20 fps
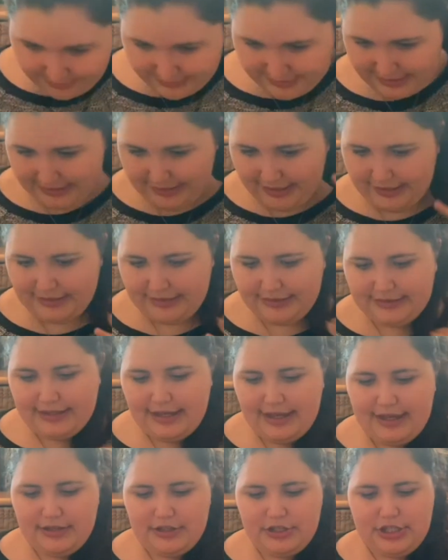to kind of
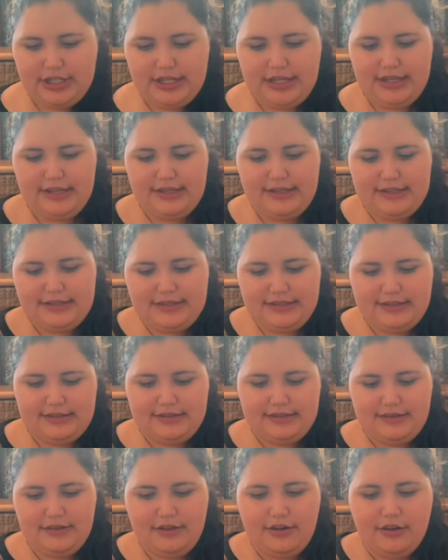catch
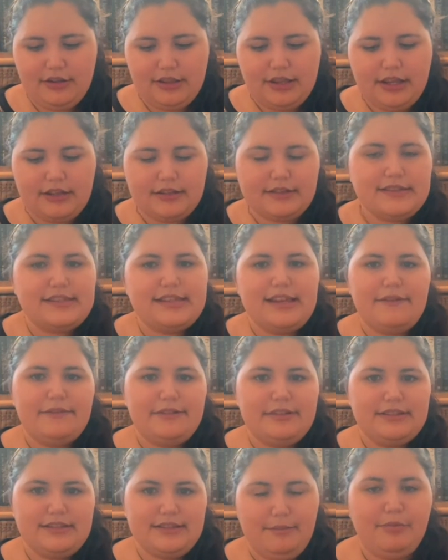is all on
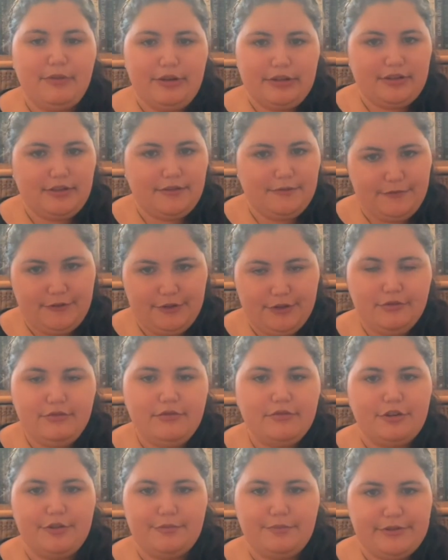Sava's point of
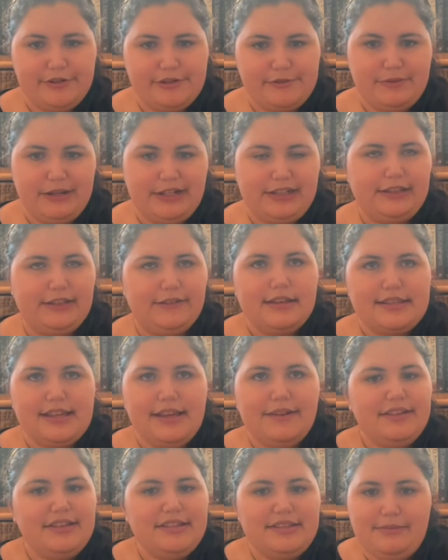view or perspective. Sava
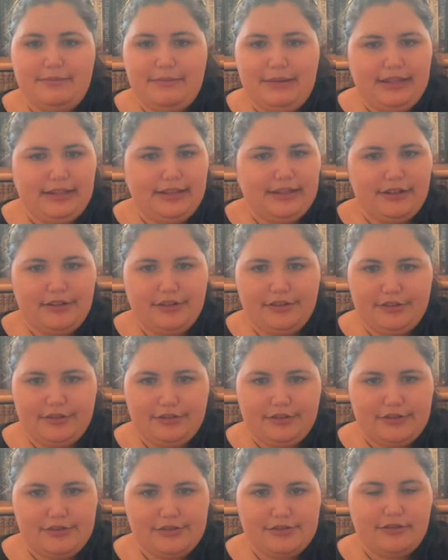is the main character
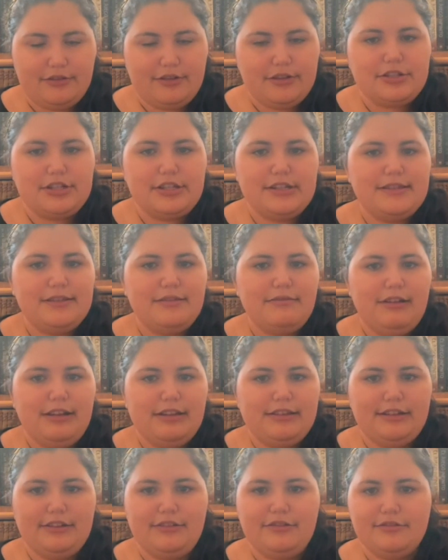in the story. She's the
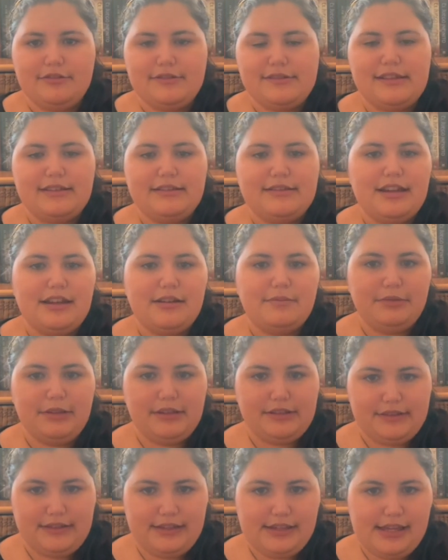one that holds the entire
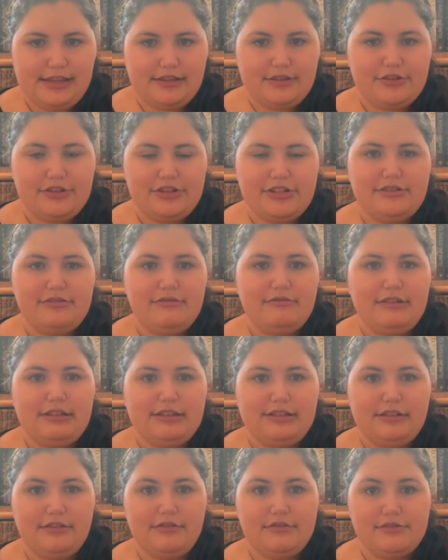plot together. She's the one
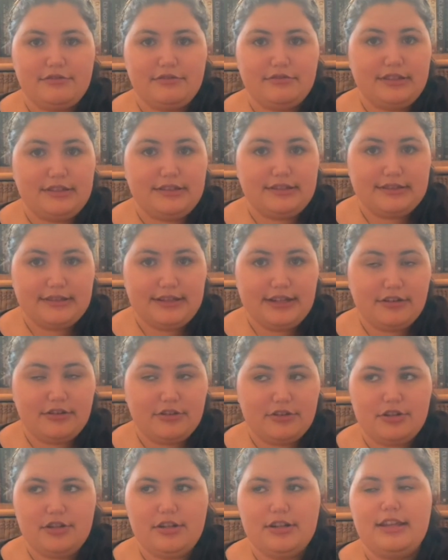that goes through the entire
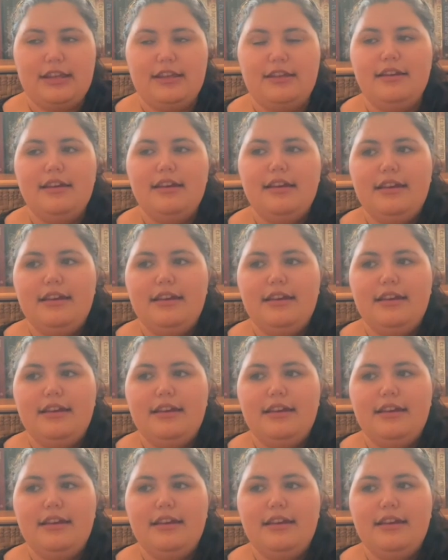journey.